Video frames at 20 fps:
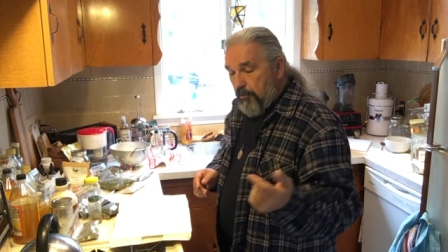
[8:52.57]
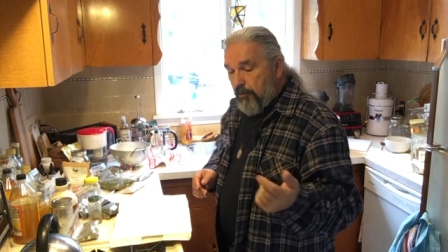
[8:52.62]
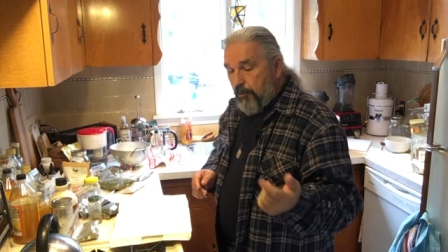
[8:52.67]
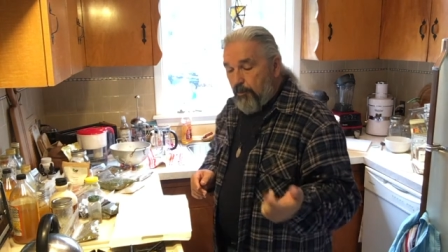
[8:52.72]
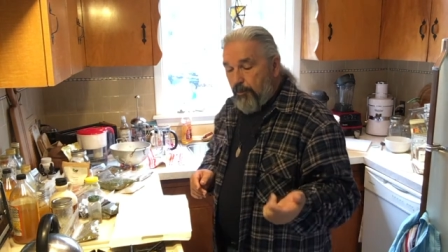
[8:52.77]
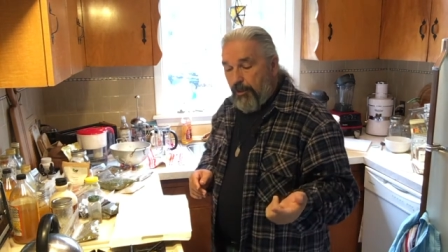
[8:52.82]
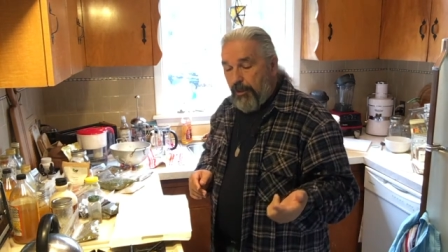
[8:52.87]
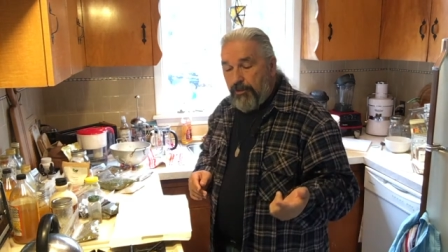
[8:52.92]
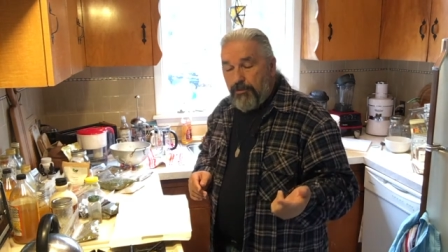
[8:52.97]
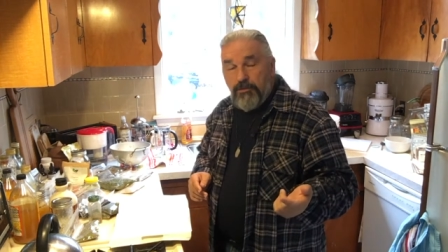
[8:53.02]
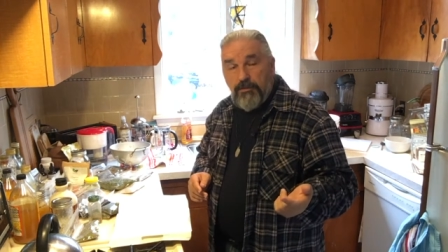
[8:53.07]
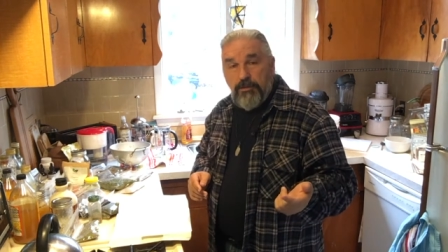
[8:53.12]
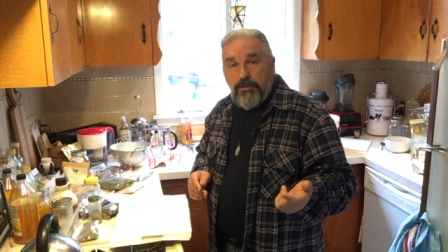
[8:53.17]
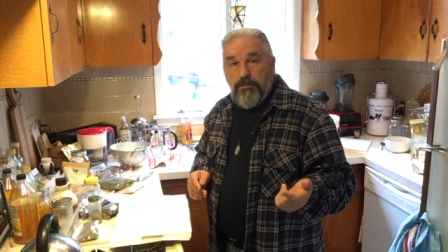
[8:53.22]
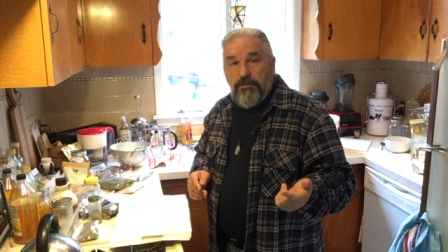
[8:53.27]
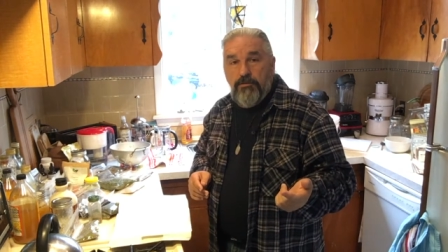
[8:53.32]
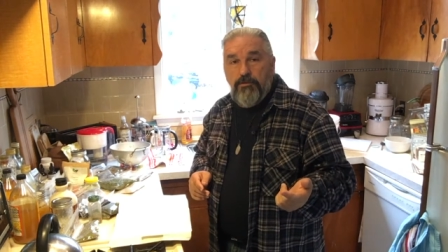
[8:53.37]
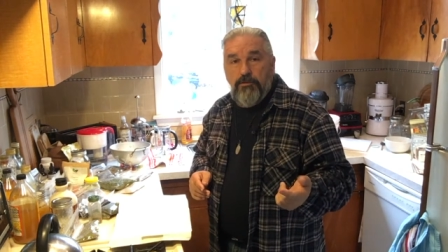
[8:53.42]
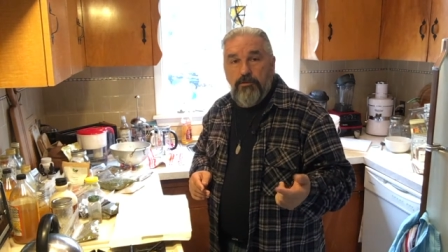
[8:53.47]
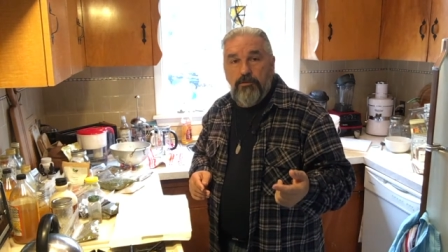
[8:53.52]
the best
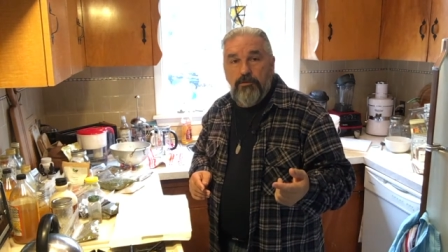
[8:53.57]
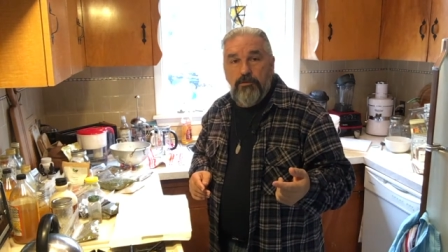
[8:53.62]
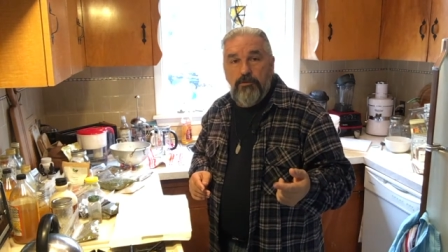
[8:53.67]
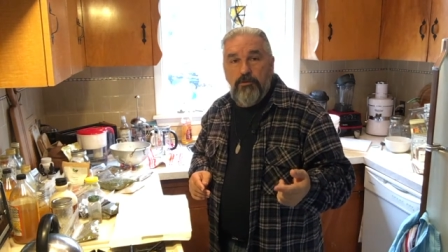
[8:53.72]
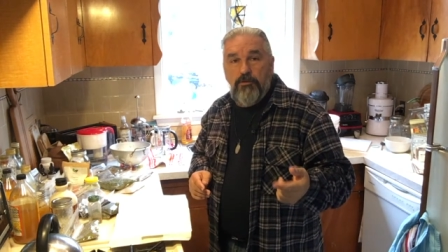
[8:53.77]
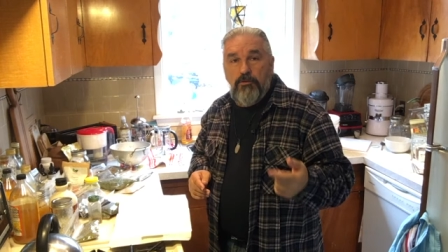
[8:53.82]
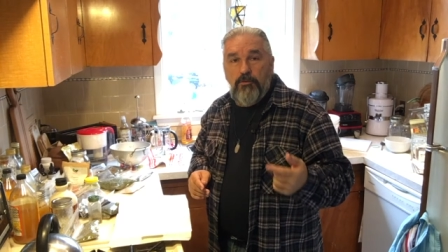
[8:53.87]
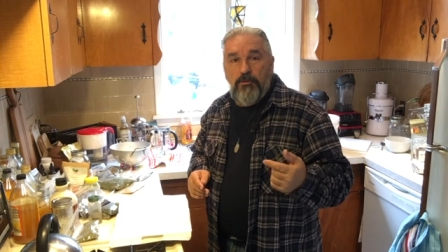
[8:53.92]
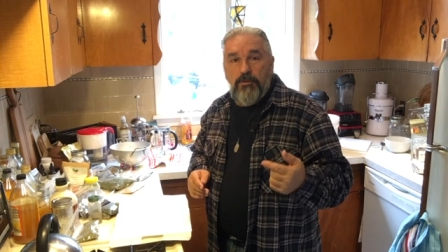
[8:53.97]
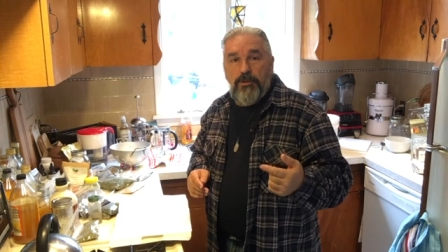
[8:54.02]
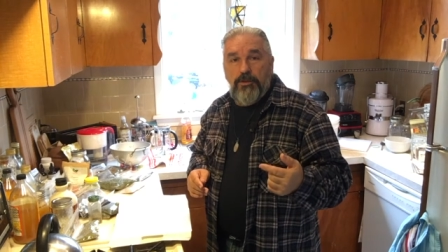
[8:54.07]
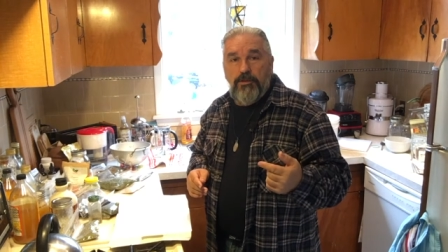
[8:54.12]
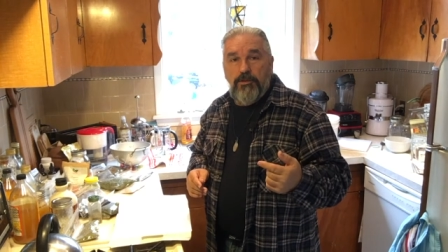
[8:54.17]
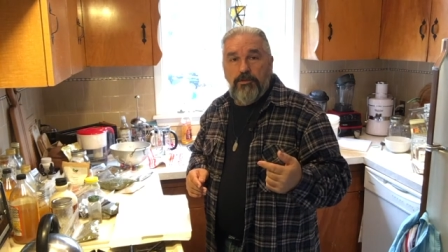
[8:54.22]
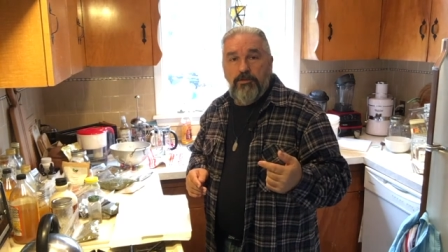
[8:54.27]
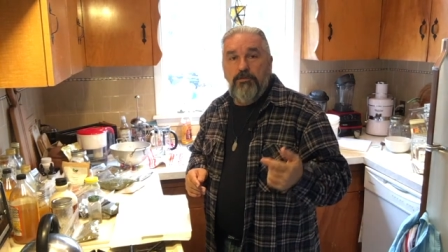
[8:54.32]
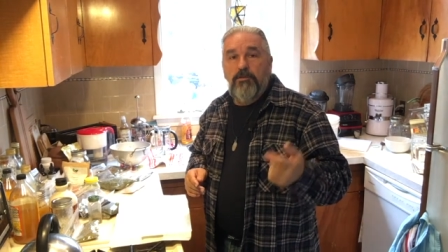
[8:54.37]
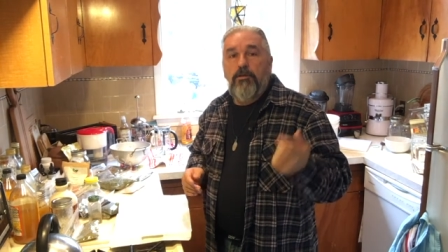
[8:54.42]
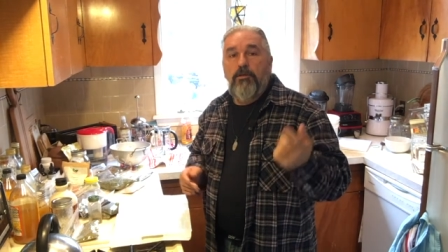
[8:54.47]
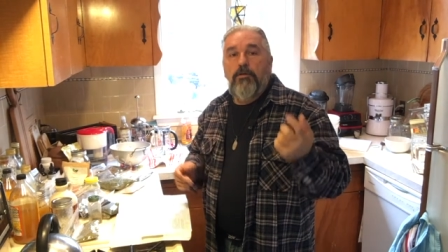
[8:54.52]
thing to do
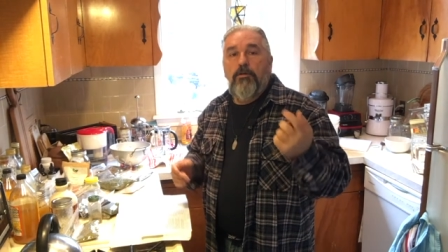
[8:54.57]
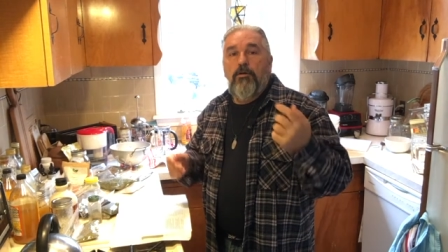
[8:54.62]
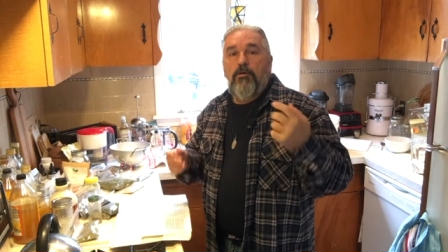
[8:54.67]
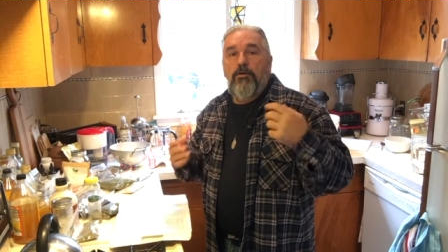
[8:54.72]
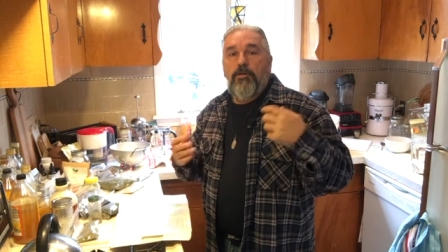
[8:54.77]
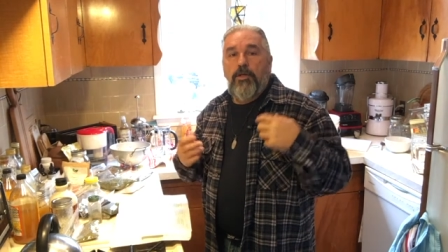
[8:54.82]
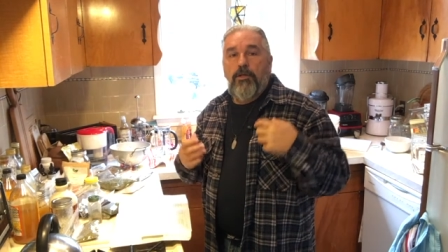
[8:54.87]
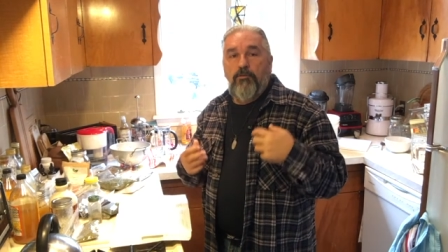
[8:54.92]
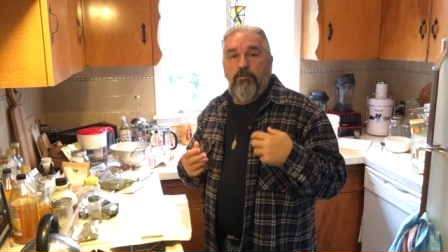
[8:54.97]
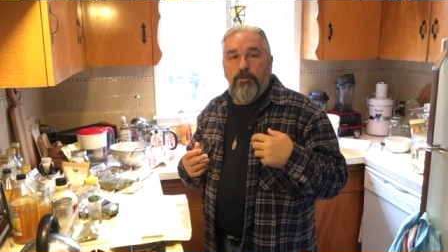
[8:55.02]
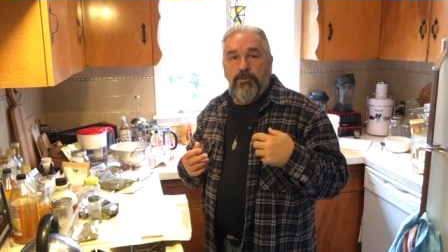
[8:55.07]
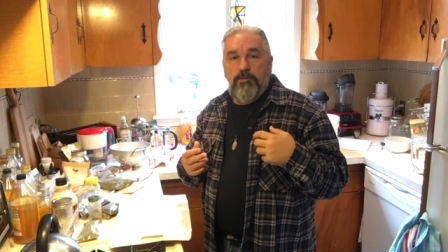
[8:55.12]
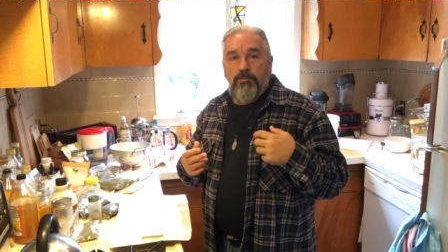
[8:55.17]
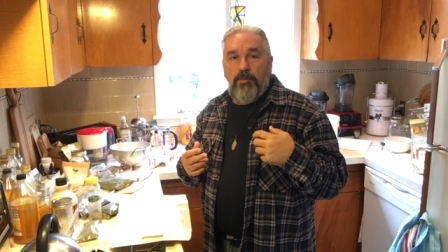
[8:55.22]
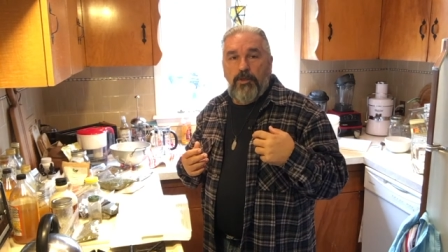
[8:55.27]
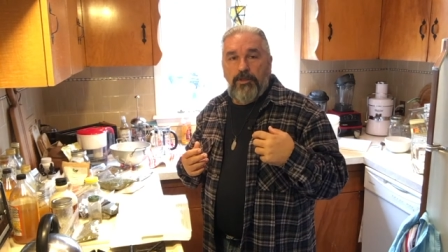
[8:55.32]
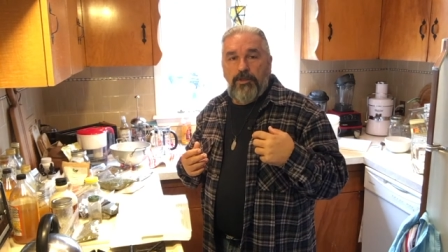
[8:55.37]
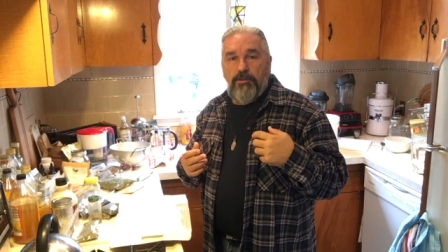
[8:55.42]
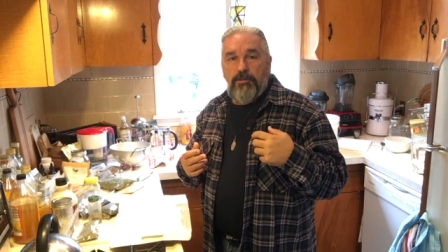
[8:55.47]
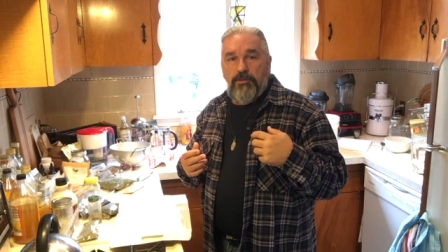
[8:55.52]
is, okay, what's
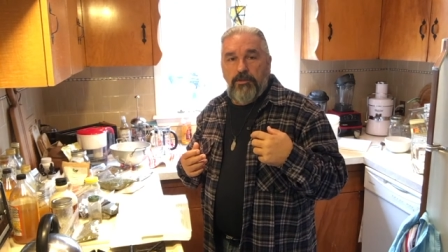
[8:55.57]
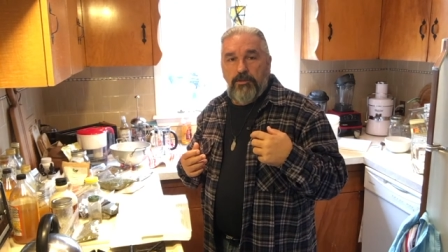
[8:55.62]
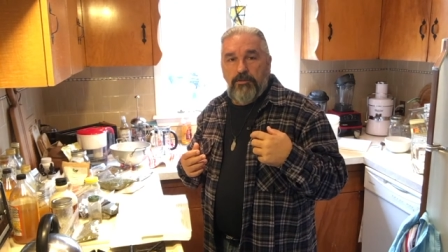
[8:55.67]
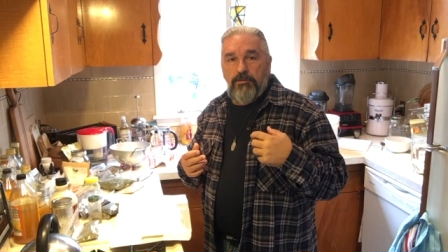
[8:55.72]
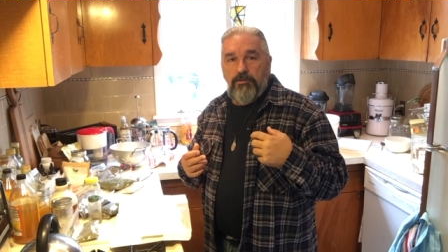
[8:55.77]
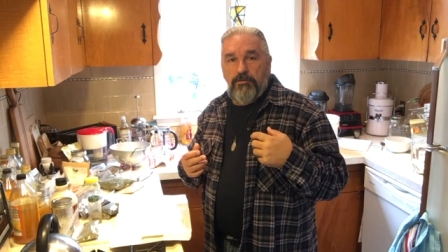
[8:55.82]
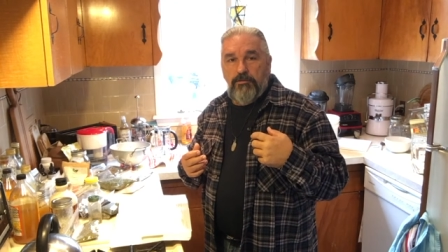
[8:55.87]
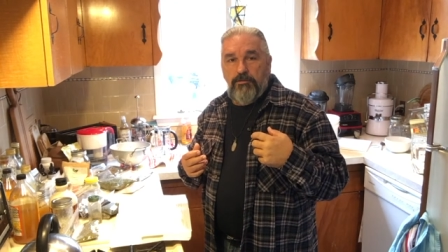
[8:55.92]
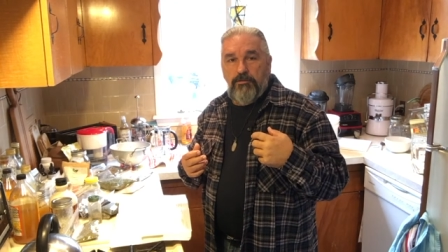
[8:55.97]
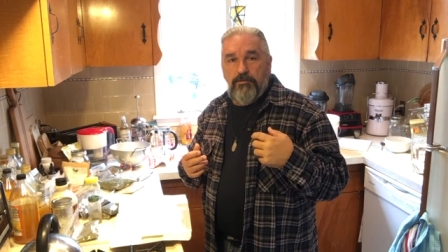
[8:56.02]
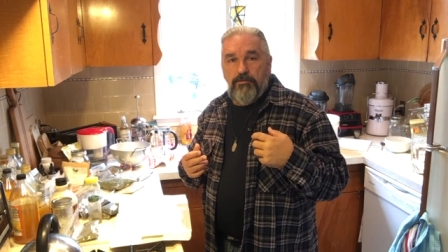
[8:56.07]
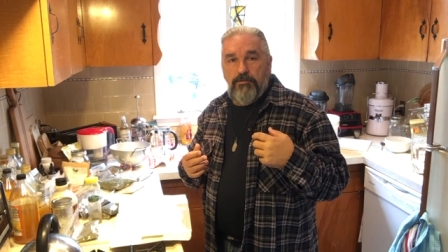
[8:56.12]
my condition?